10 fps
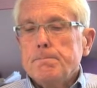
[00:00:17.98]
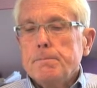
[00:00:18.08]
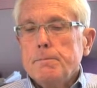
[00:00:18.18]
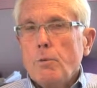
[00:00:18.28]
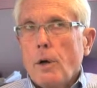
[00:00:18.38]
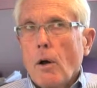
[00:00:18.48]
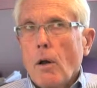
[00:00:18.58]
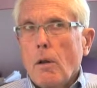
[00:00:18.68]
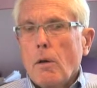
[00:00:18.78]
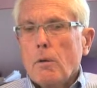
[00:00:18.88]
We
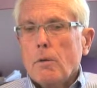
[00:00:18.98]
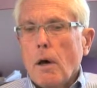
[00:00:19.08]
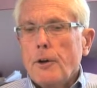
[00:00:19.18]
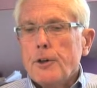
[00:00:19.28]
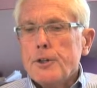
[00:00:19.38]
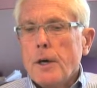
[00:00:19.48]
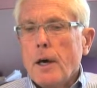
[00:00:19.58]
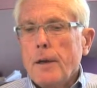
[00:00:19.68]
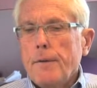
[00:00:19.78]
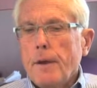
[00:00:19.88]
all
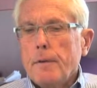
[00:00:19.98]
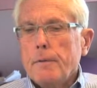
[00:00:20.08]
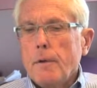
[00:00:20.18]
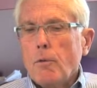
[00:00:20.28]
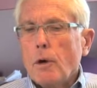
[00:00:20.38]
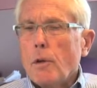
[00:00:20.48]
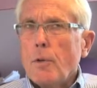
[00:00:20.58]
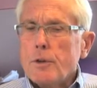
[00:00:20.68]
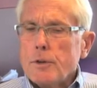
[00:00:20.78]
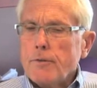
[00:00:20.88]
understand that one of the
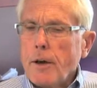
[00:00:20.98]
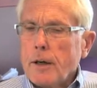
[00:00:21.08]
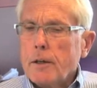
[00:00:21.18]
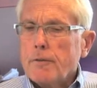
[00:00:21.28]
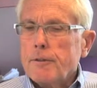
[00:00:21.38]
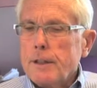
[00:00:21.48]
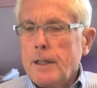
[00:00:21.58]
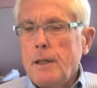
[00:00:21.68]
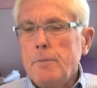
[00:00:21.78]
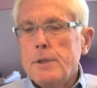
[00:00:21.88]
most effective
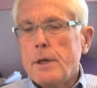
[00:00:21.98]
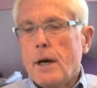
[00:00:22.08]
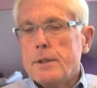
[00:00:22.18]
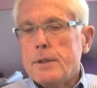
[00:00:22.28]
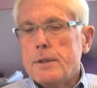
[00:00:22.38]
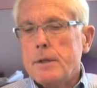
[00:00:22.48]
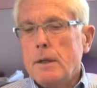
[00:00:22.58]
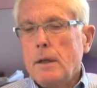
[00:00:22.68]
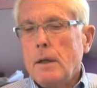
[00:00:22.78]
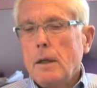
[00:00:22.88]
team sizes
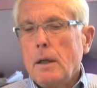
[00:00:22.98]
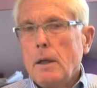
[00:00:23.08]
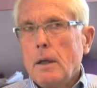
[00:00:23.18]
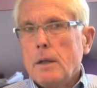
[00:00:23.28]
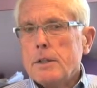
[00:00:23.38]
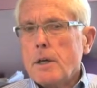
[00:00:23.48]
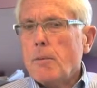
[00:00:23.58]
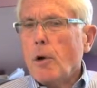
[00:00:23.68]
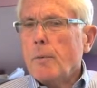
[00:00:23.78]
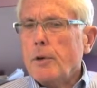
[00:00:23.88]
is somewhere
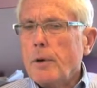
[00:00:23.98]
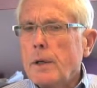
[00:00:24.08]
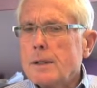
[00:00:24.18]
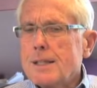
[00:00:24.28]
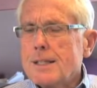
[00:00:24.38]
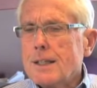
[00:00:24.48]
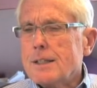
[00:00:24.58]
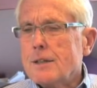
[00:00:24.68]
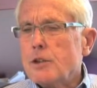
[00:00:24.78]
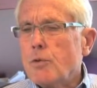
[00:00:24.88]
between 6
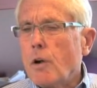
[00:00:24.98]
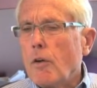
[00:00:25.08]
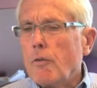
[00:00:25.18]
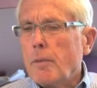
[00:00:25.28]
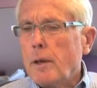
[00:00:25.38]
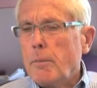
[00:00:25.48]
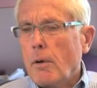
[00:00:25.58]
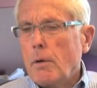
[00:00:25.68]
and 12 people.